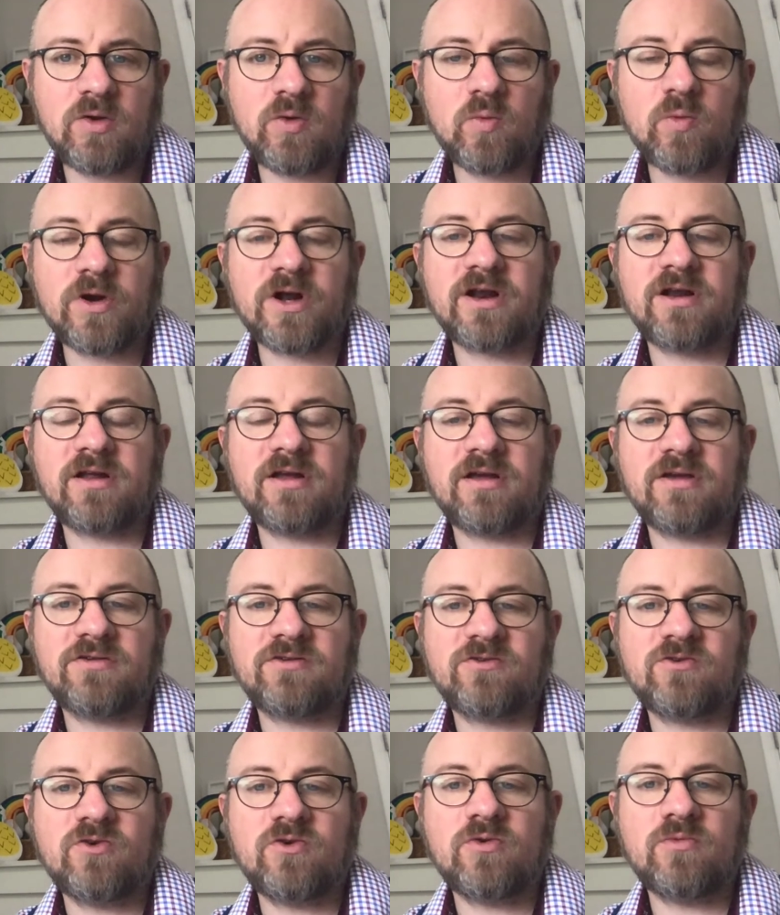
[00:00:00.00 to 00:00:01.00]
We're going to
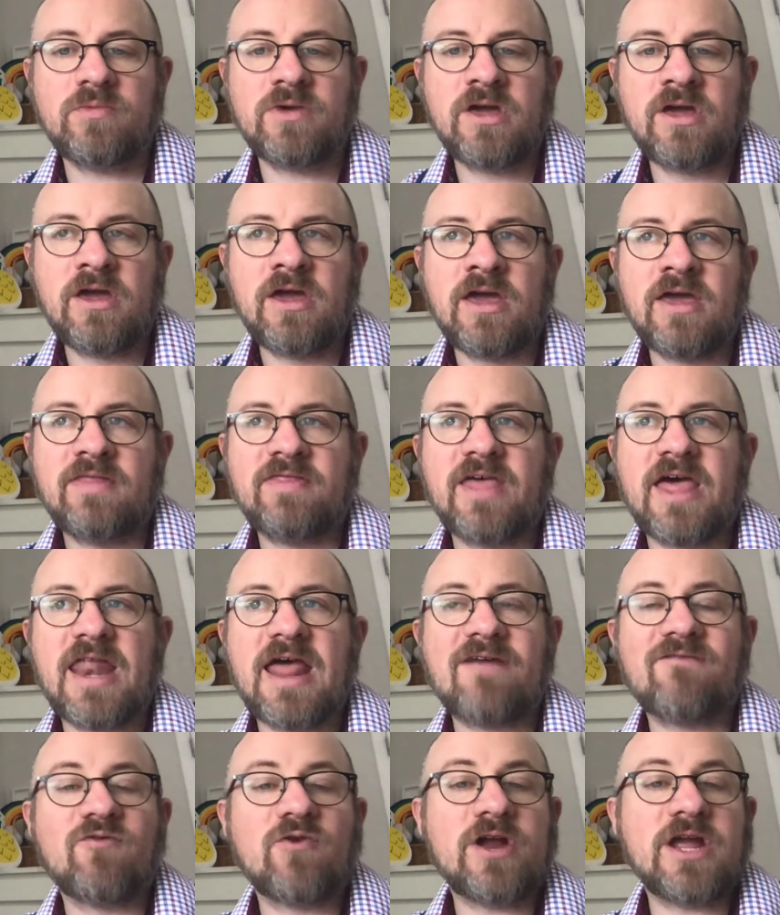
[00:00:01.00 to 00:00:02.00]
assume that
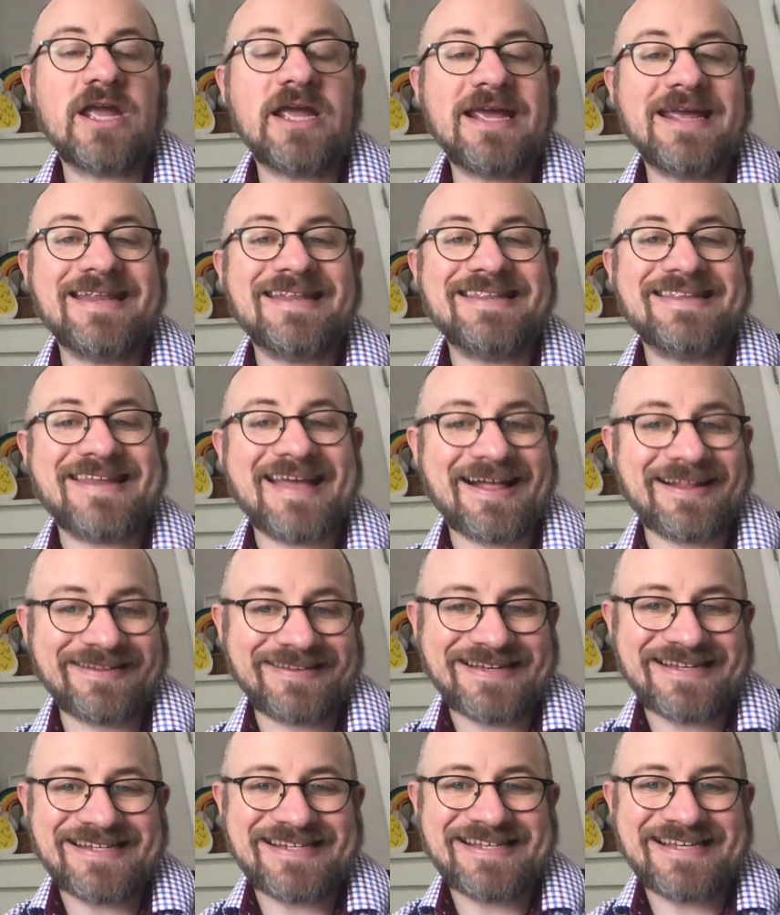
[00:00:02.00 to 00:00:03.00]
every
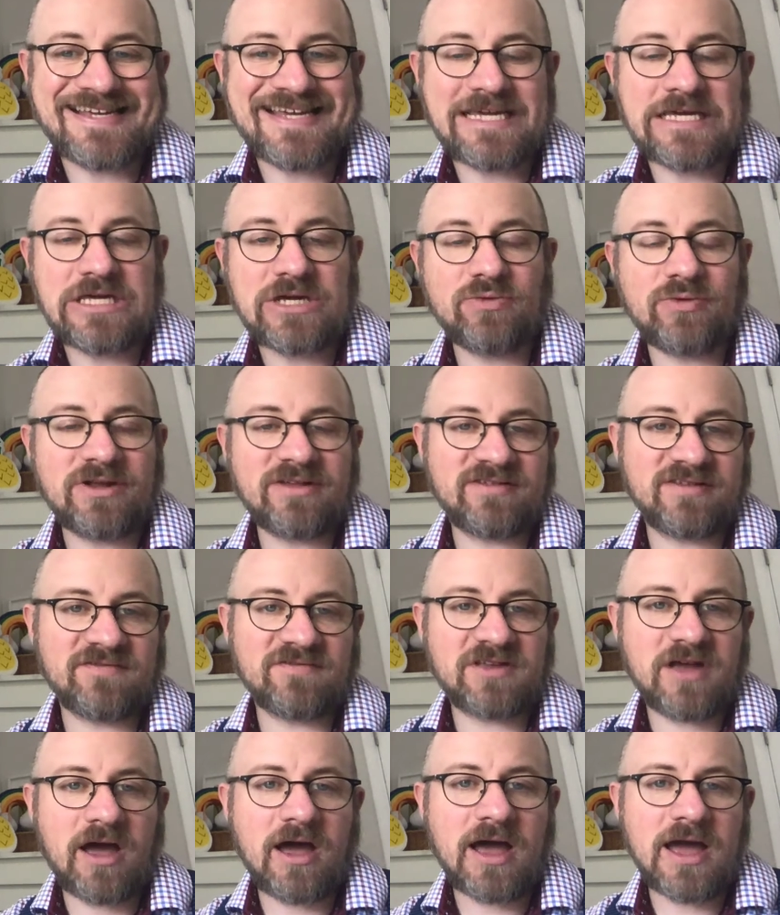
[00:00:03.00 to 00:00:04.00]
delta t units of
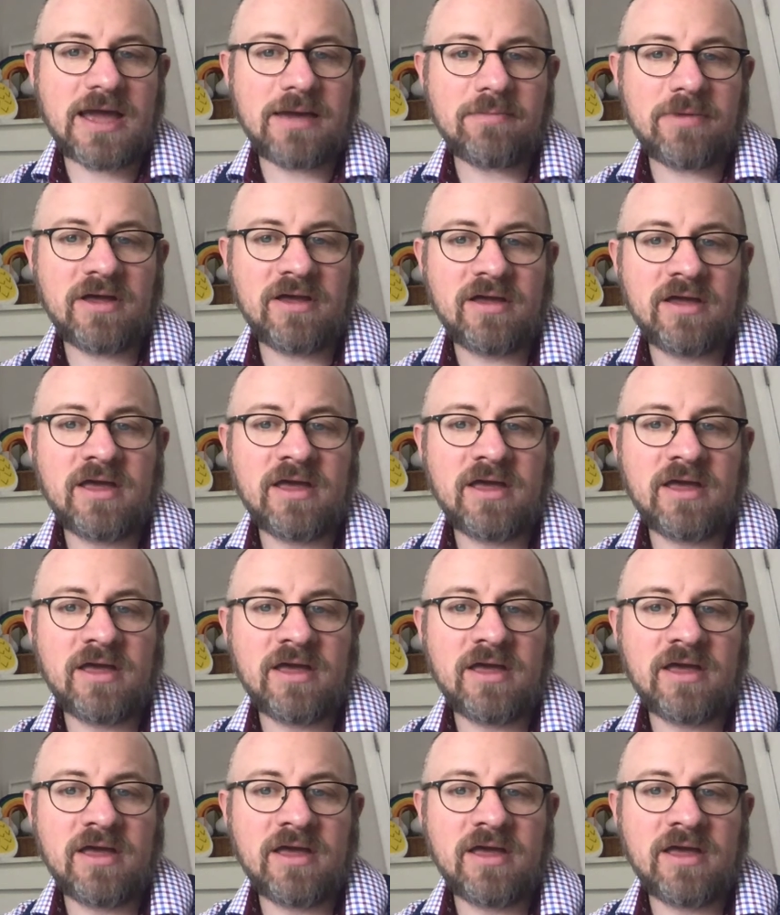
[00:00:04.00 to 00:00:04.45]
time,